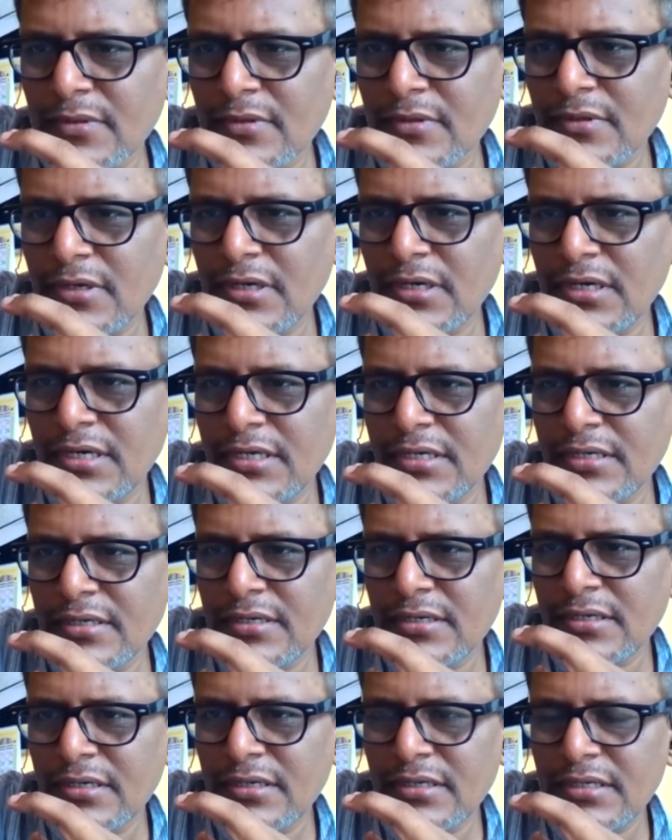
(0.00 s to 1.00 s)
and
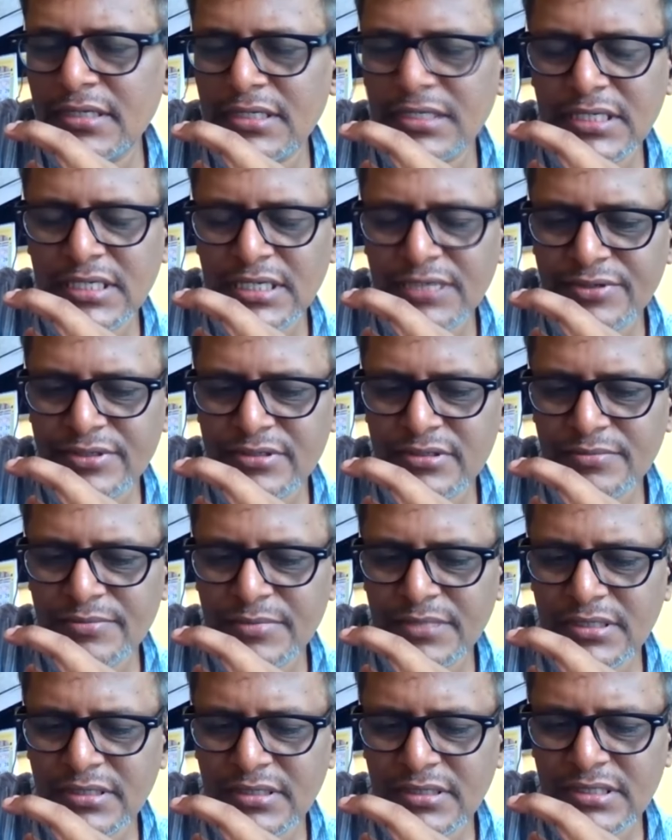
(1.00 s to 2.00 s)
he gave it to
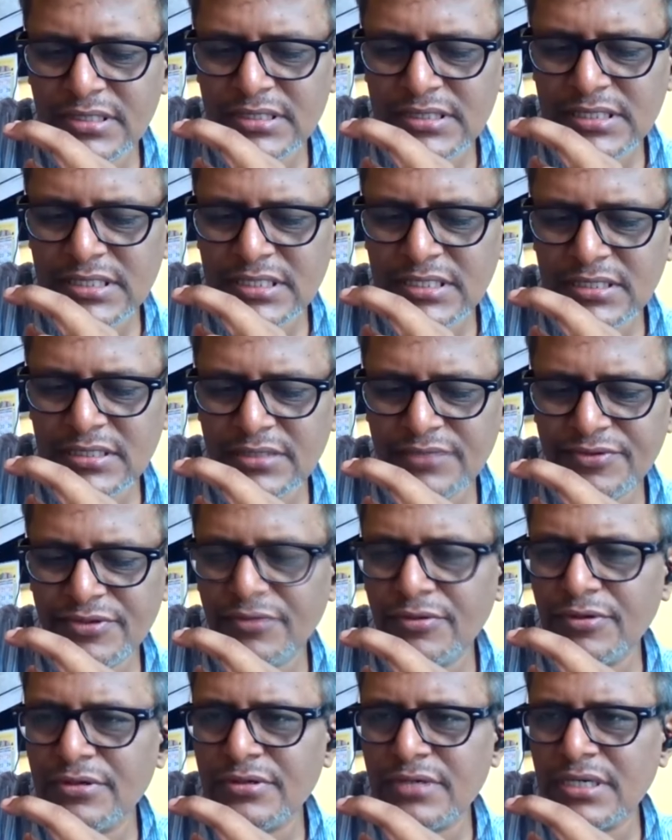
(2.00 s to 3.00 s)
me and he said, if you
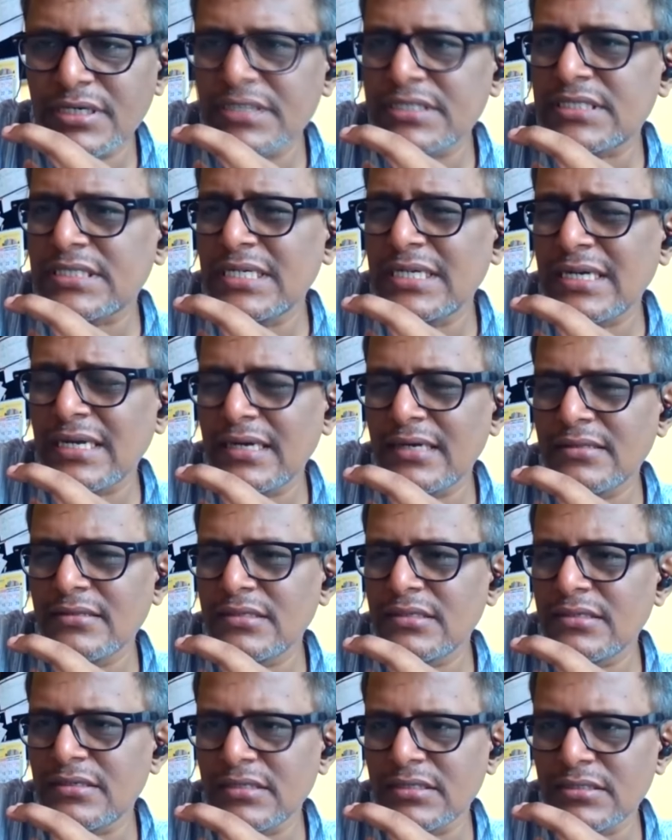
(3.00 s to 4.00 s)
want to understand Gandhi,
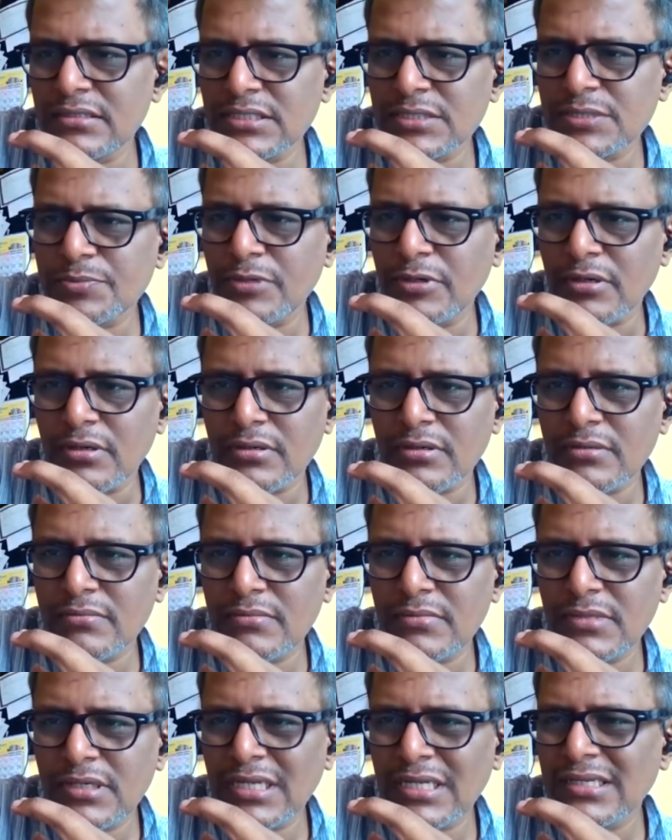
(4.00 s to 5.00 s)
read this book.
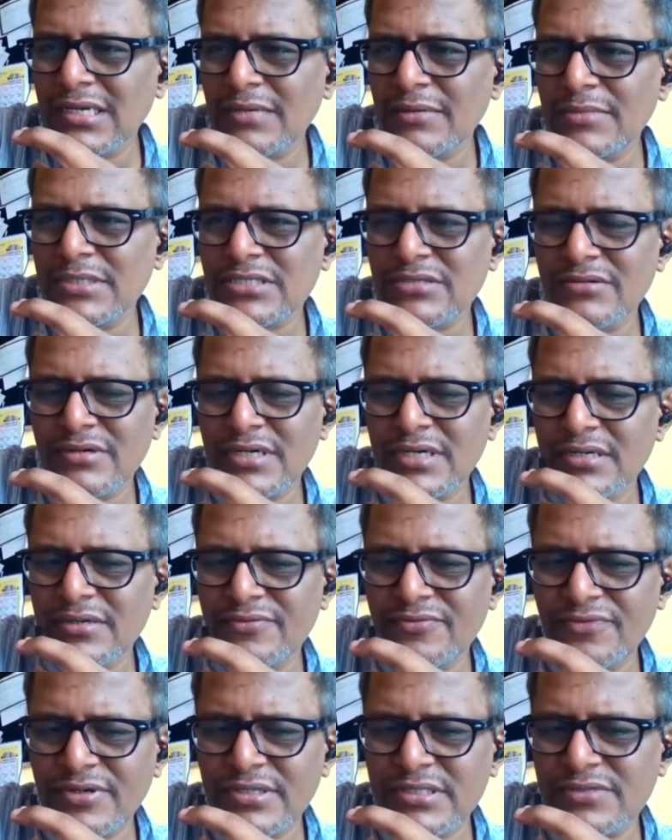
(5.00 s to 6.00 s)
And I think I must have read it
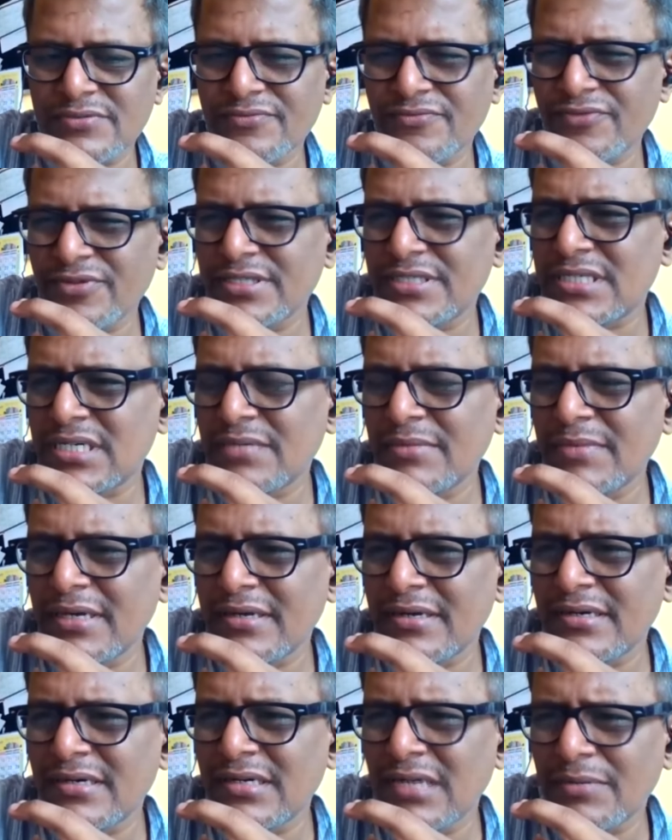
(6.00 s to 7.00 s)
first. First time I
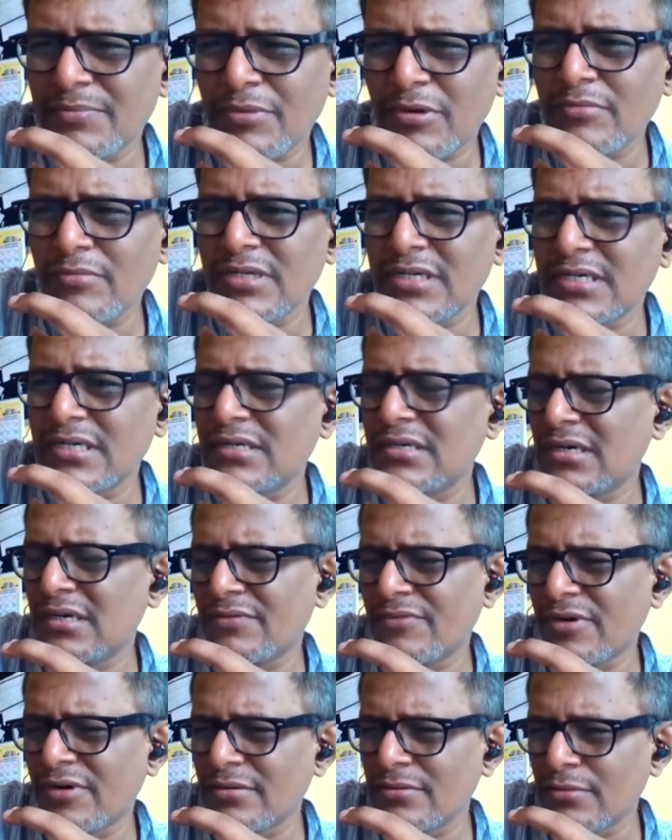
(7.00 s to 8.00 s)
read it, I probably read it at
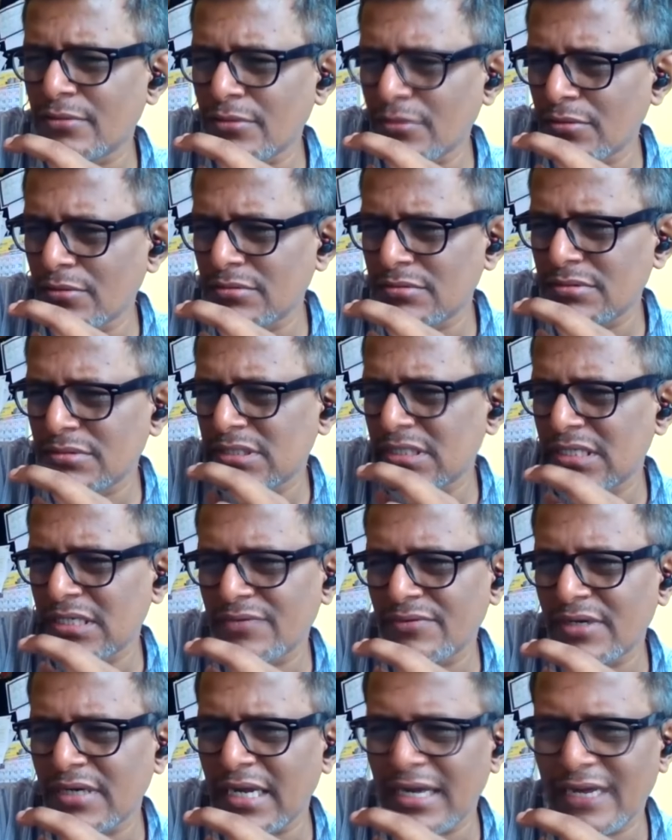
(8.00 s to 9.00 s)
one go, sitting
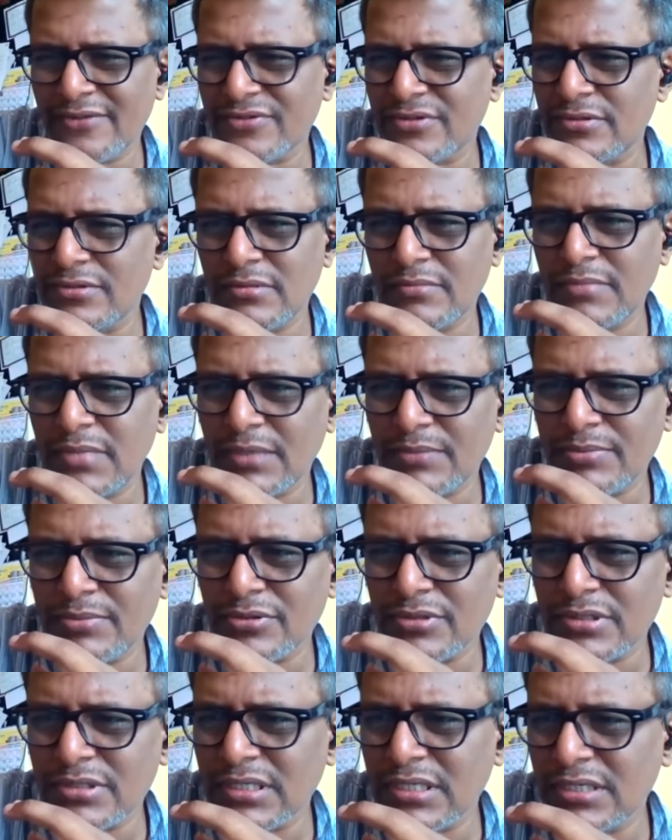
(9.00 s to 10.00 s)
one afternoon, Bapu
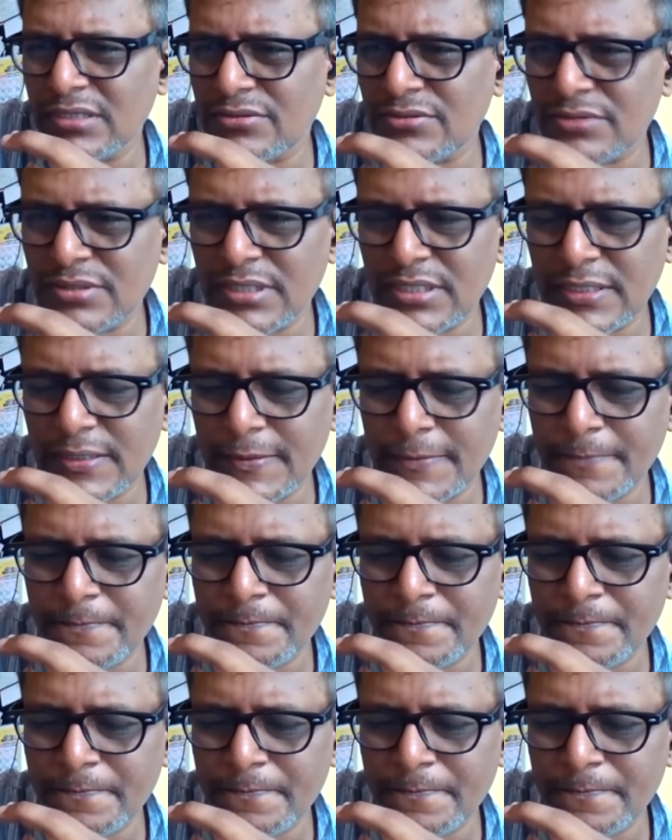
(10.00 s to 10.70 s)
Kuti, end to end